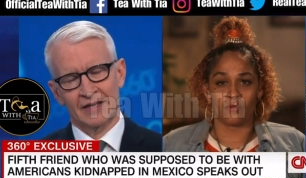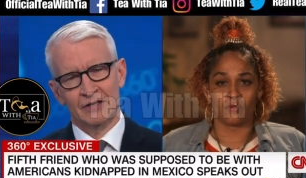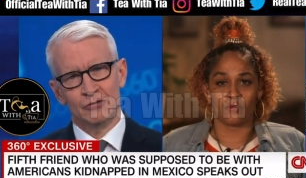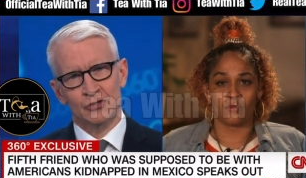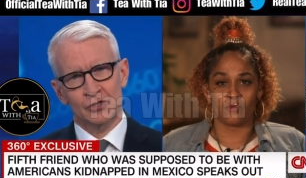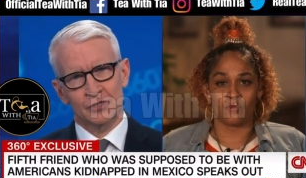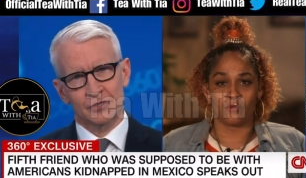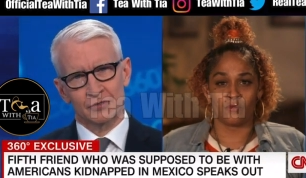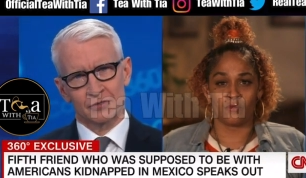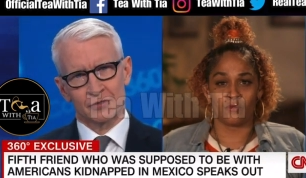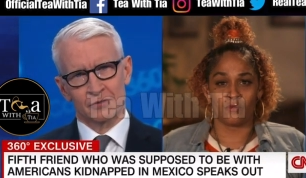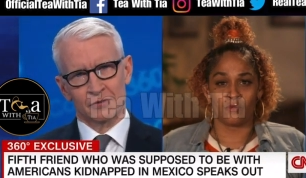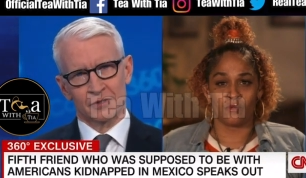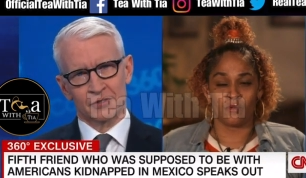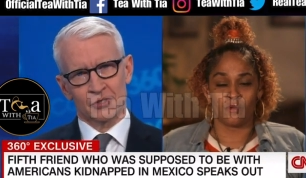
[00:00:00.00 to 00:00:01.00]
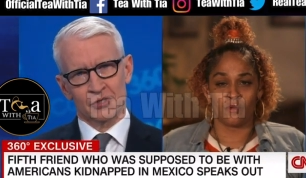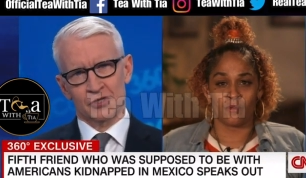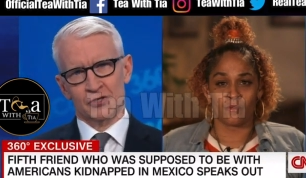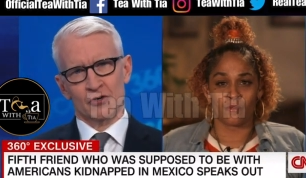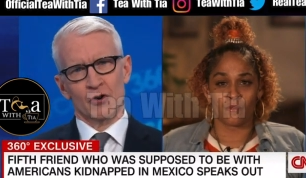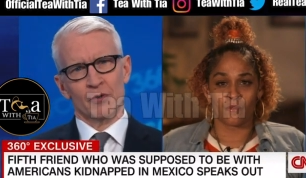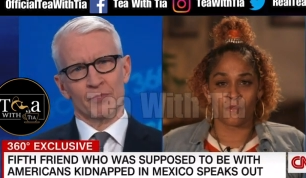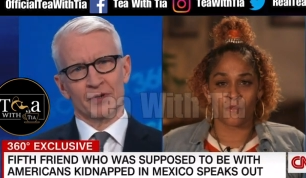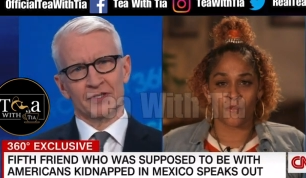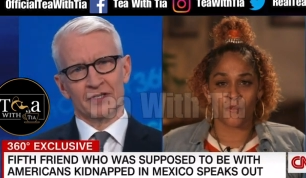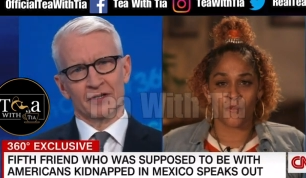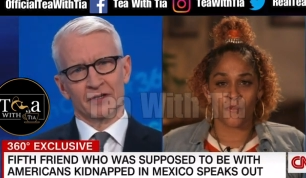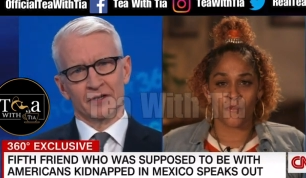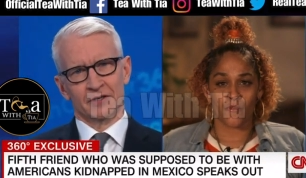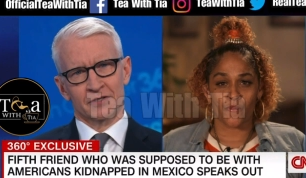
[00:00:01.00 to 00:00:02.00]
Speaker 1: Can you just let's just start by
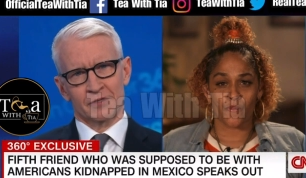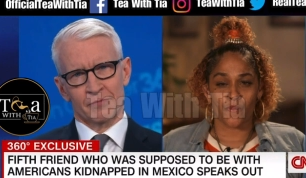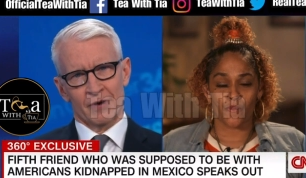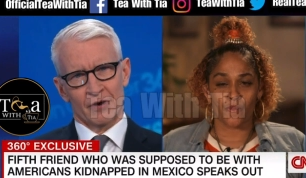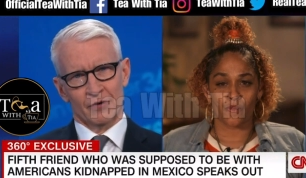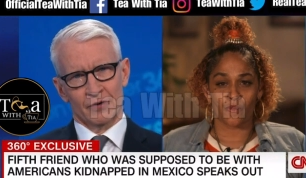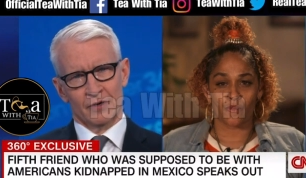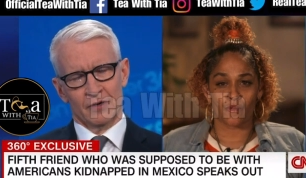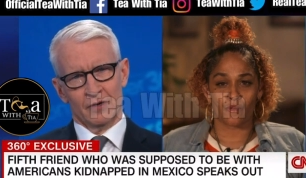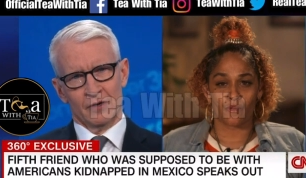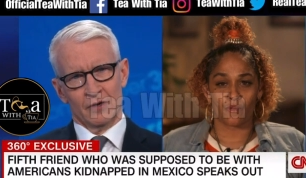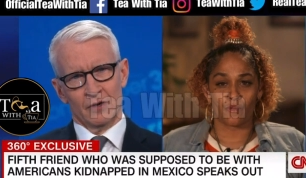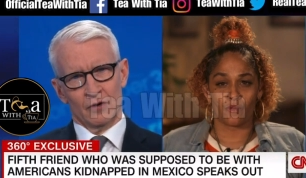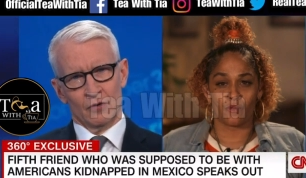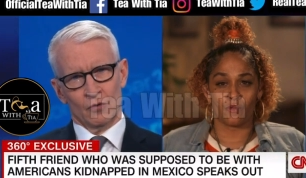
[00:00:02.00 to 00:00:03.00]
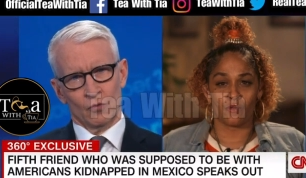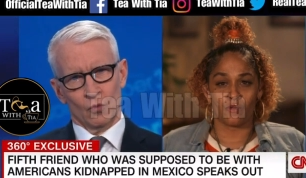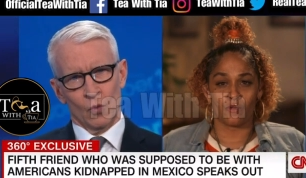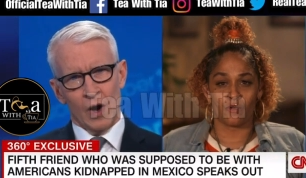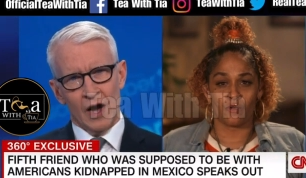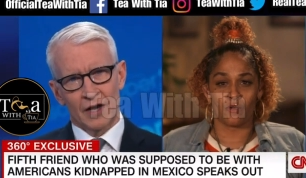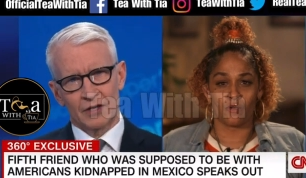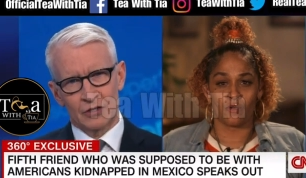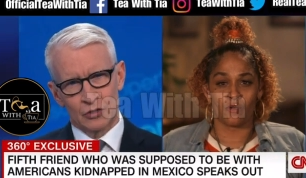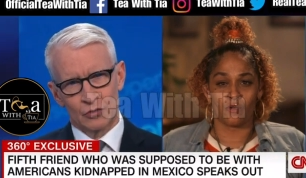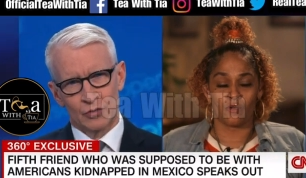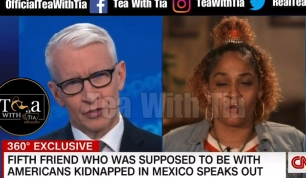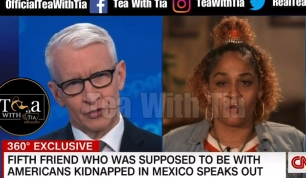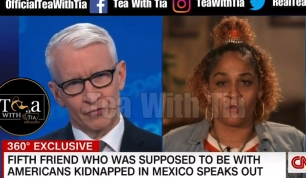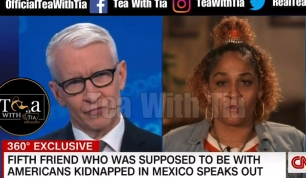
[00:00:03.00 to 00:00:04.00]
telling us about why
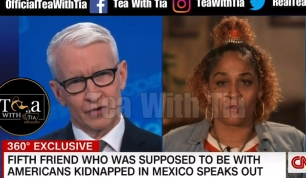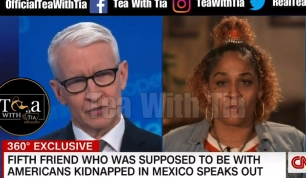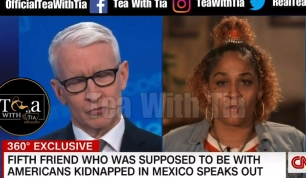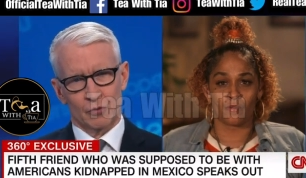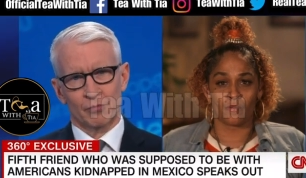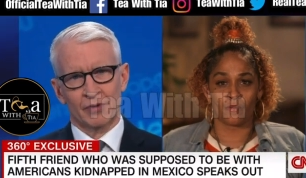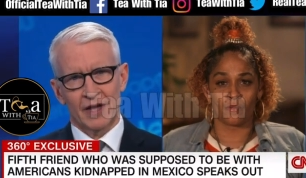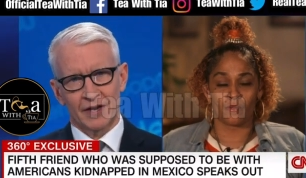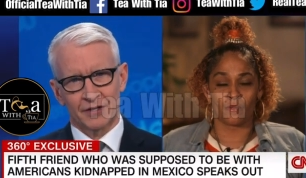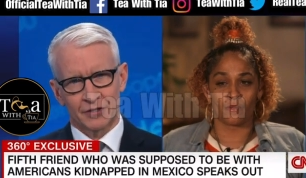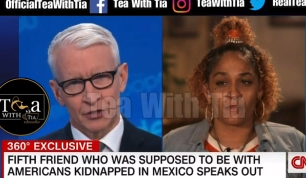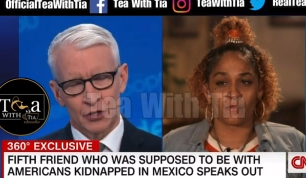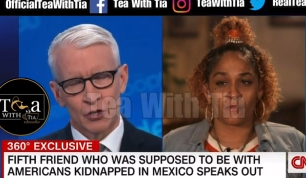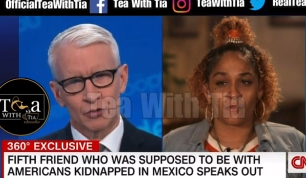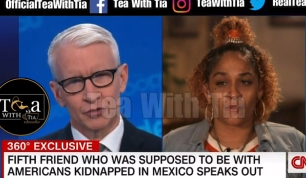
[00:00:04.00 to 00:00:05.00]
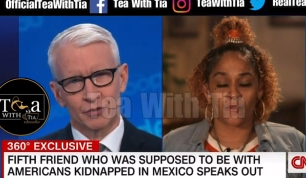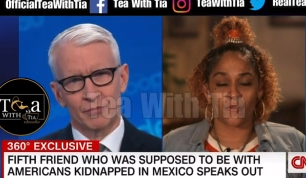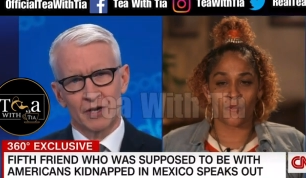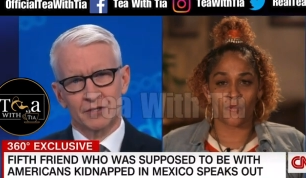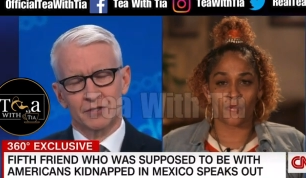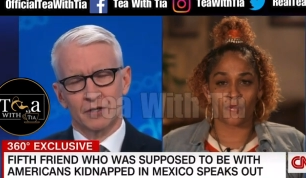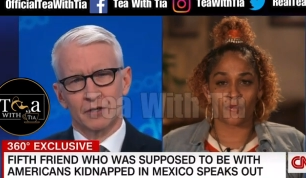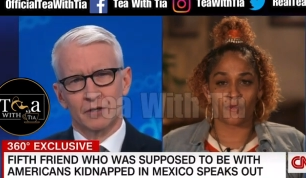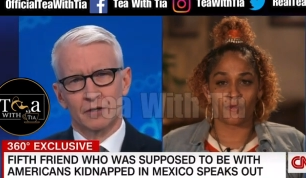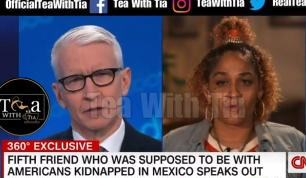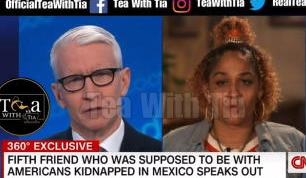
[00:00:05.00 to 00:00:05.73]
you and your friends were planning to go to Mexico?